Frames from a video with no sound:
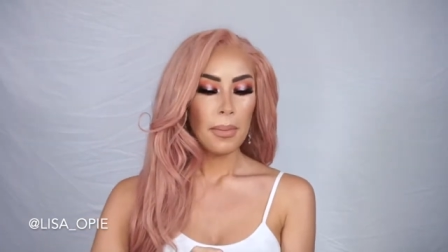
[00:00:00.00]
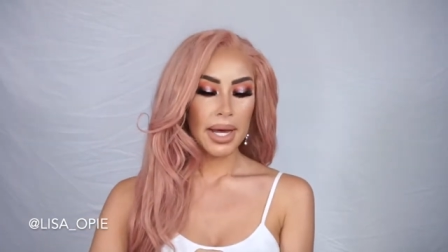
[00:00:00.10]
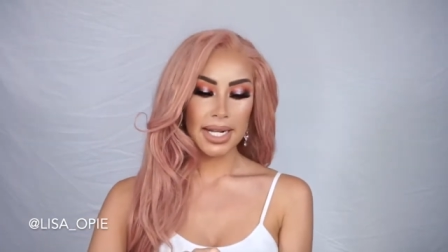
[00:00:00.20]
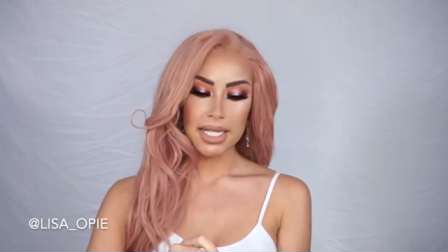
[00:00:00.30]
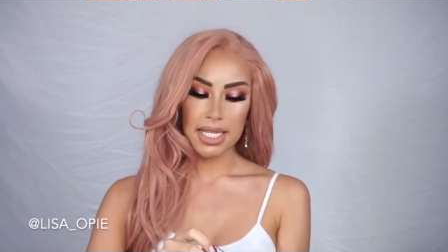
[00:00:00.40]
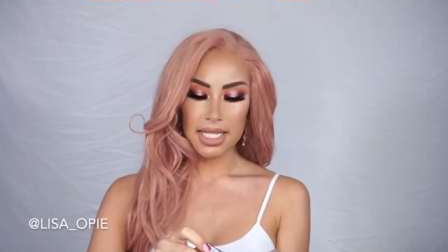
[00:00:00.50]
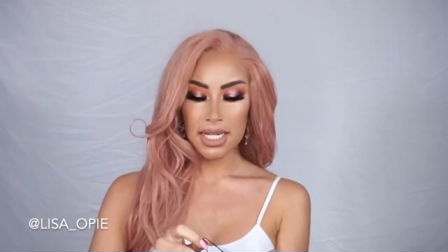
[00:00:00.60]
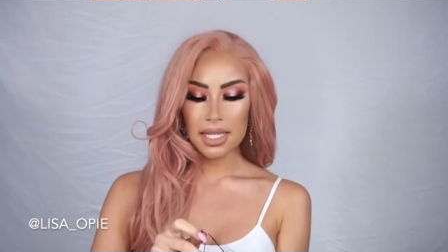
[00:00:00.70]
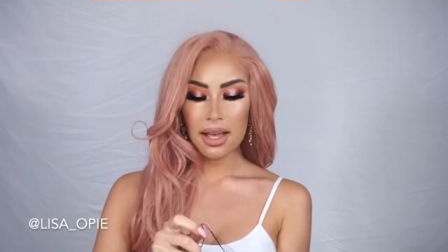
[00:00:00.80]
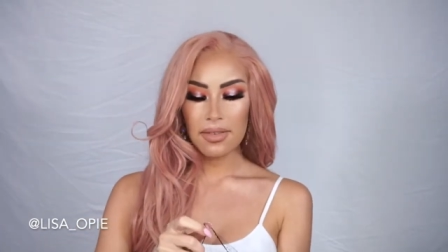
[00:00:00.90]
But in
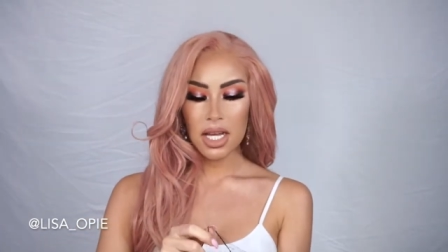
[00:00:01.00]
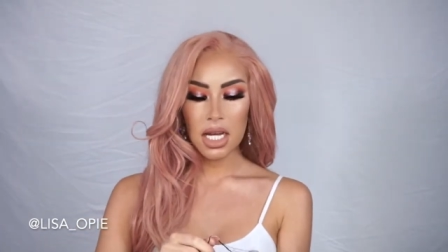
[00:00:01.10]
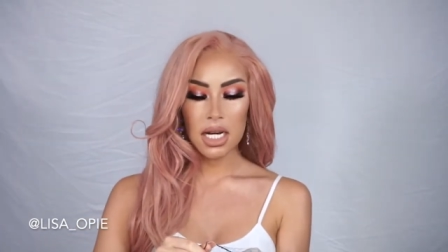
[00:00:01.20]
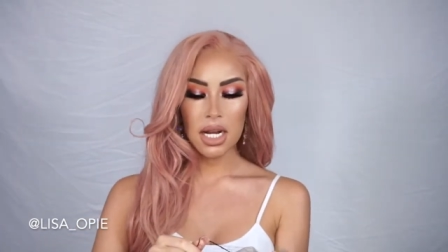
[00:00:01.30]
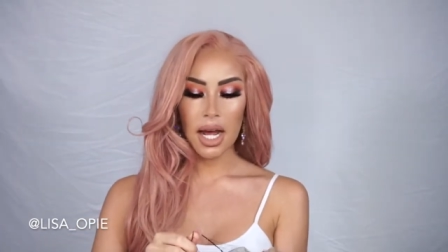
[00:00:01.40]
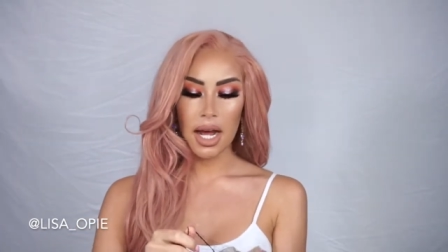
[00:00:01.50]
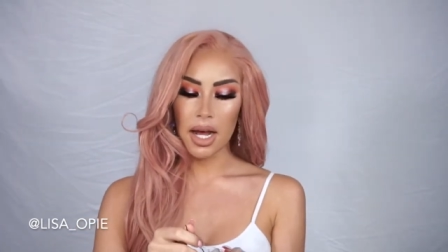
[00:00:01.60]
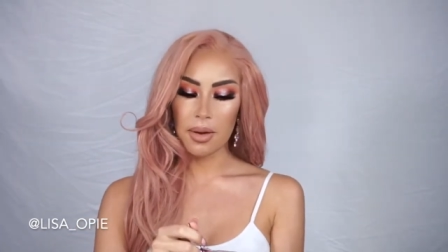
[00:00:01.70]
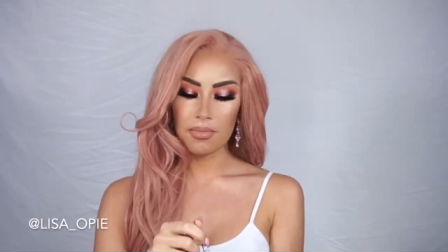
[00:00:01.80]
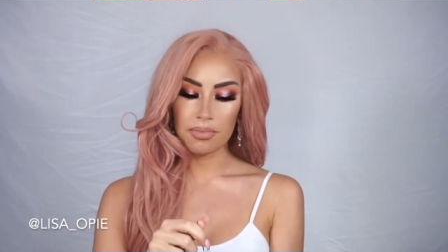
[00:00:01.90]
season 11,
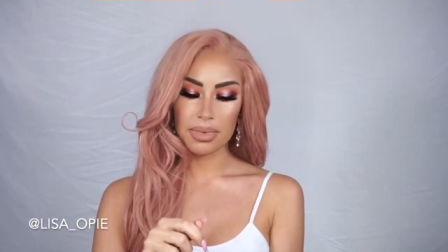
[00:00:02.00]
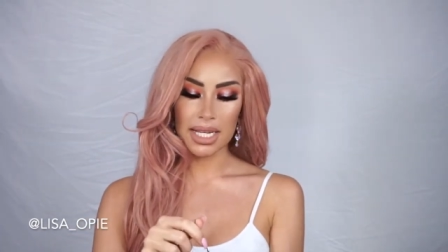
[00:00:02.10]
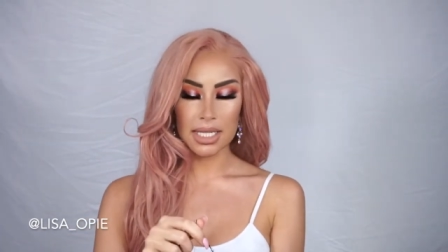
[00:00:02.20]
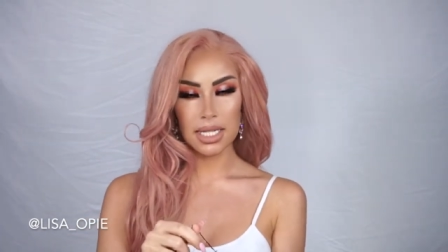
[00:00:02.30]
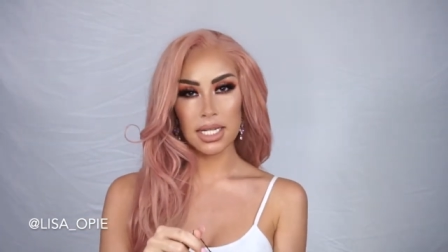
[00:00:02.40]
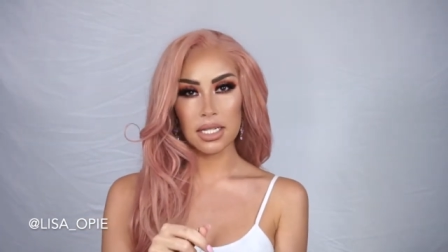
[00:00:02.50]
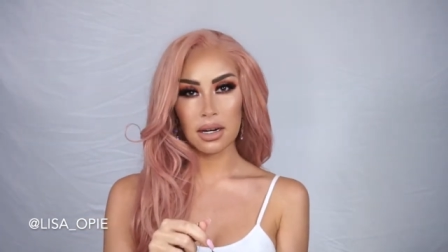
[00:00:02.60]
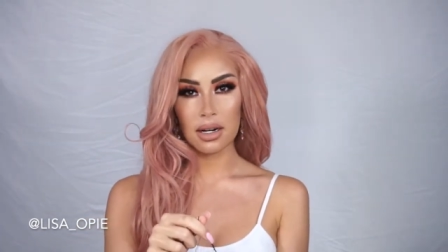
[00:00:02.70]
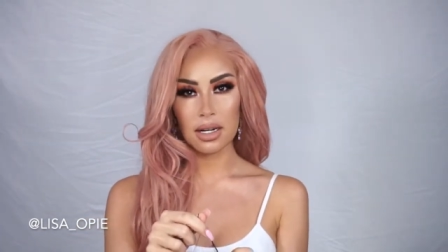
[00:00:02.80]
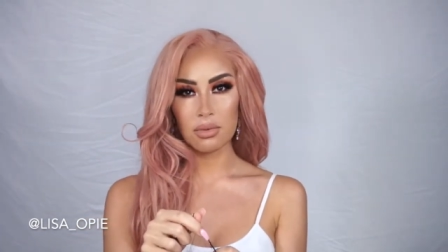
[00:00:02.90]
um, Plastique
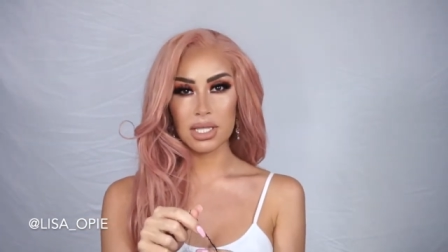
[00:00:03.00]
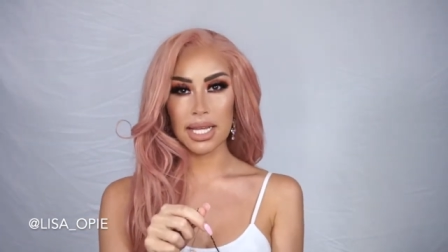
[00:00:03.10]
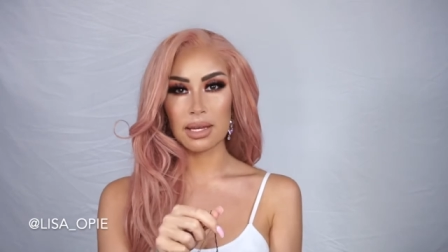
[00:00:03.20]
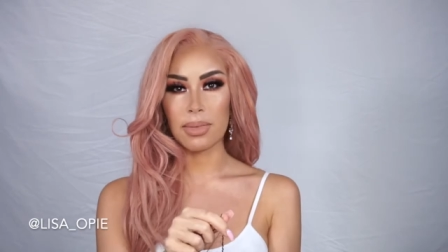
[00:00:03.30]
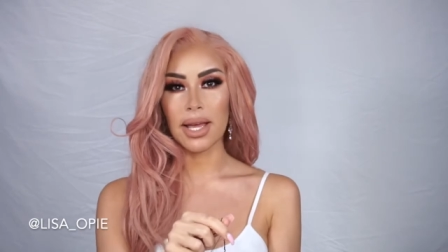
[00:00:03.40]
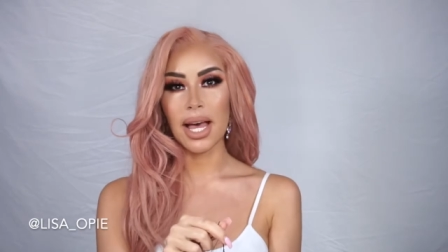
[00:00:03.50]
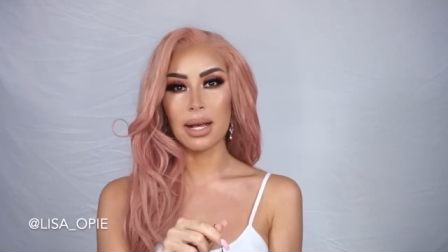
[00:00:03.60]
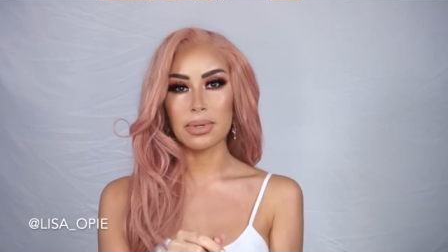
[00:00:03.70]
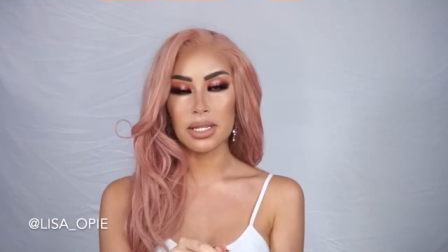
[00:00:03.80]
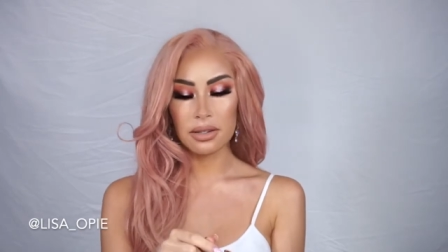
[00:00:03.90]
Tiara was like my
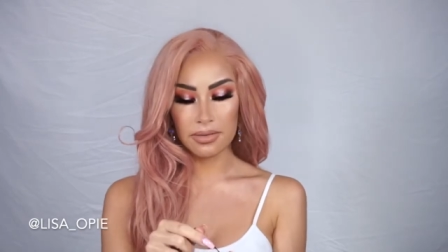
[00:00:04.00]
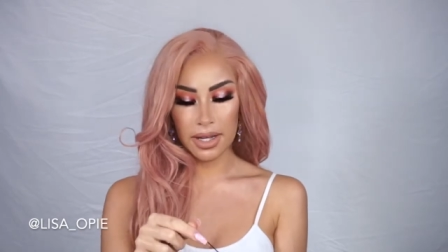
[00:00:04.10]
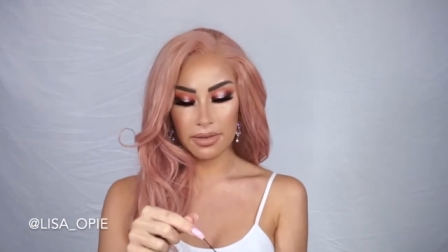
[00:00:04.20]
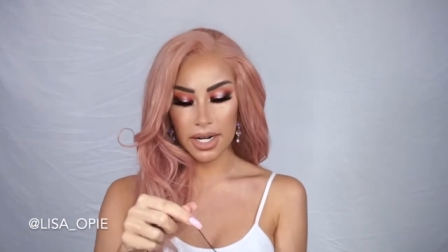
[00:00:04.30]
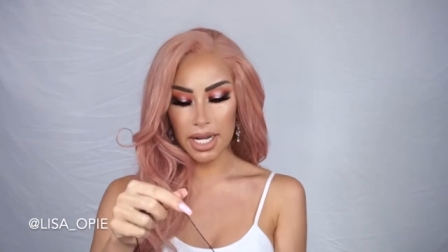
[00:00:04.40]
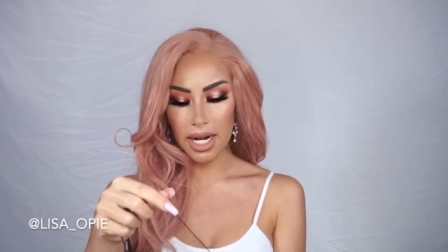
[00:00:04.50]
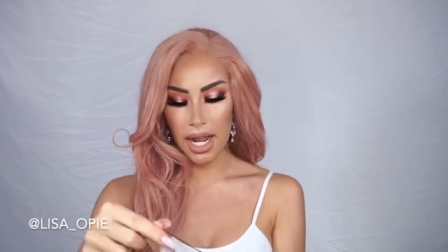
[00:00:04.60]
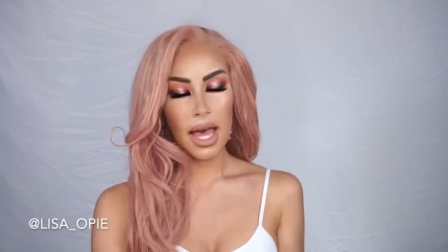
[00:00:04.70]
absolute favorite.